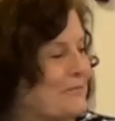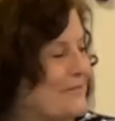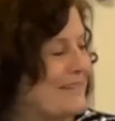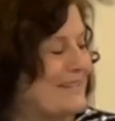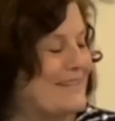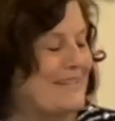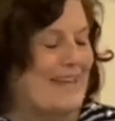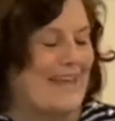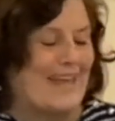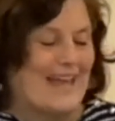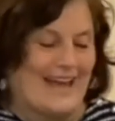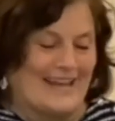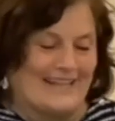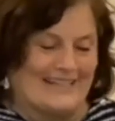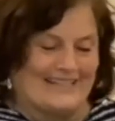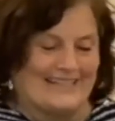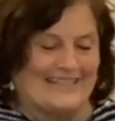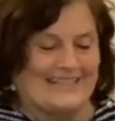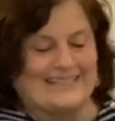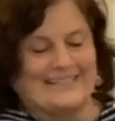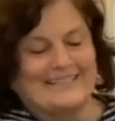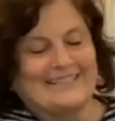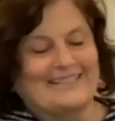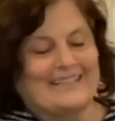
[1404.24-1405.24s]
Yeah.
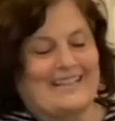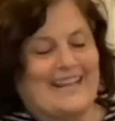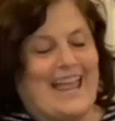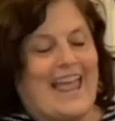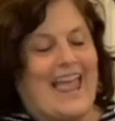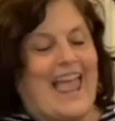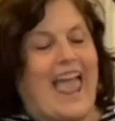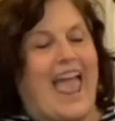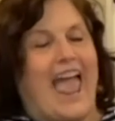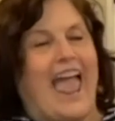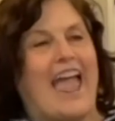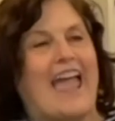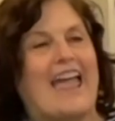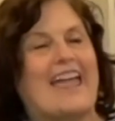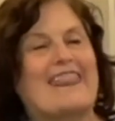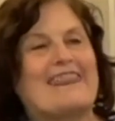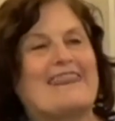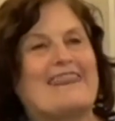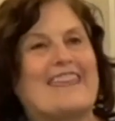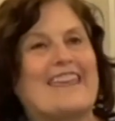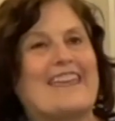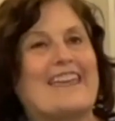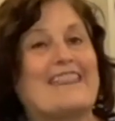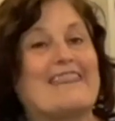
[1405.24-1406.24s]

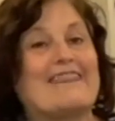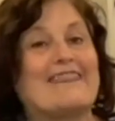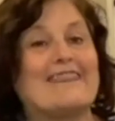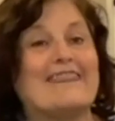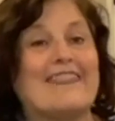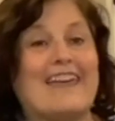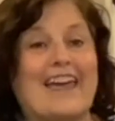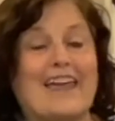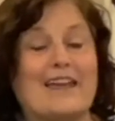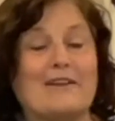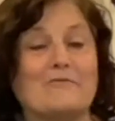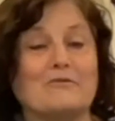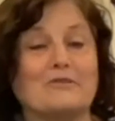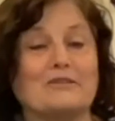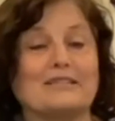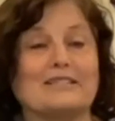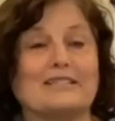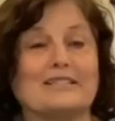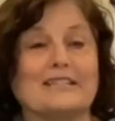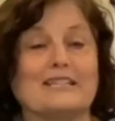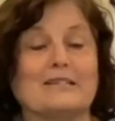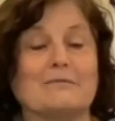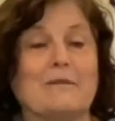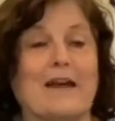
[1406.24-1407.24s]
And then they will
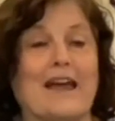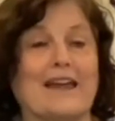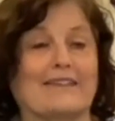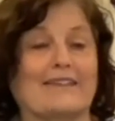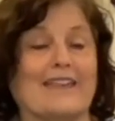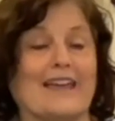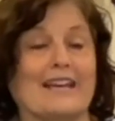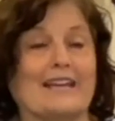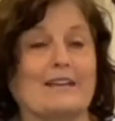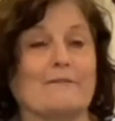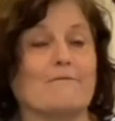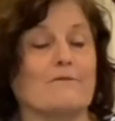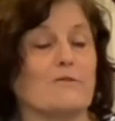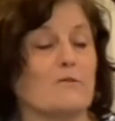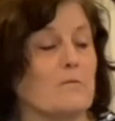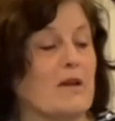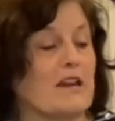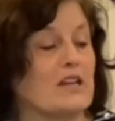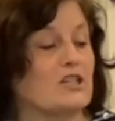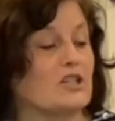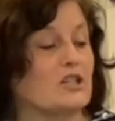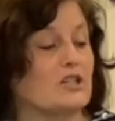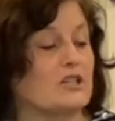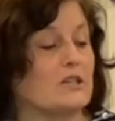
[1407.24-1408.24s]
send back that
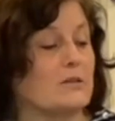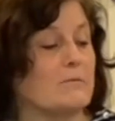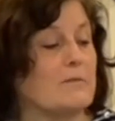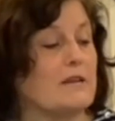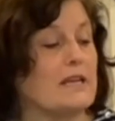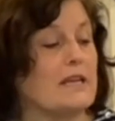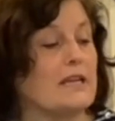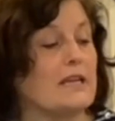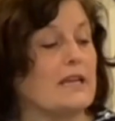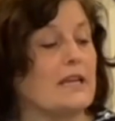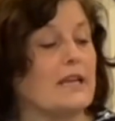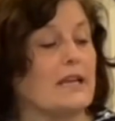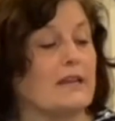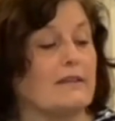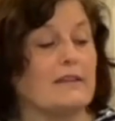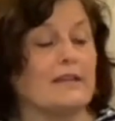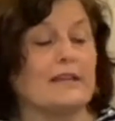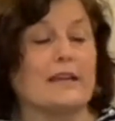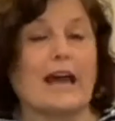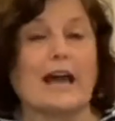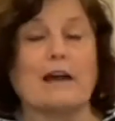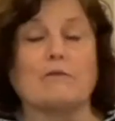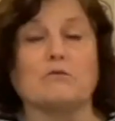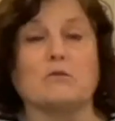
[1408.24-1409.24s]
information to me, and
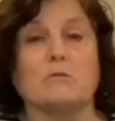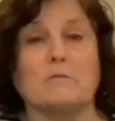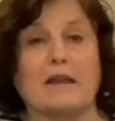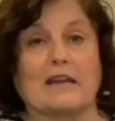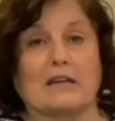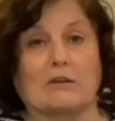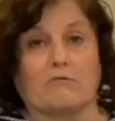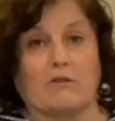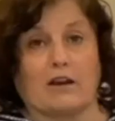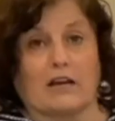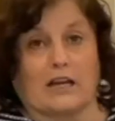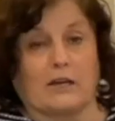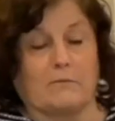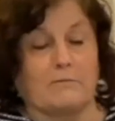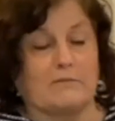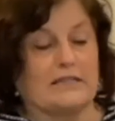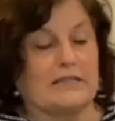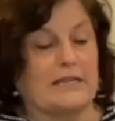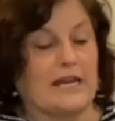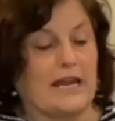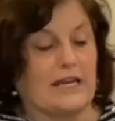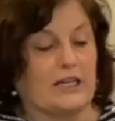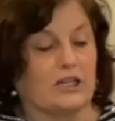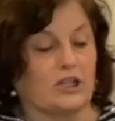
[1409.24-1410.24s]
then I will make
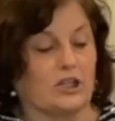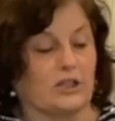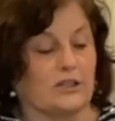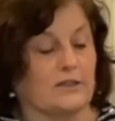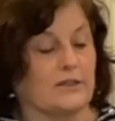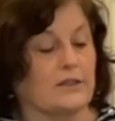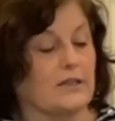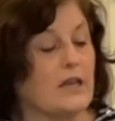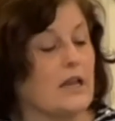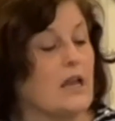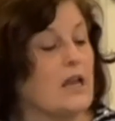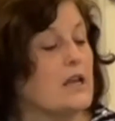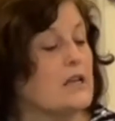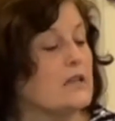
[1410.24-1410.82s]
recommendations.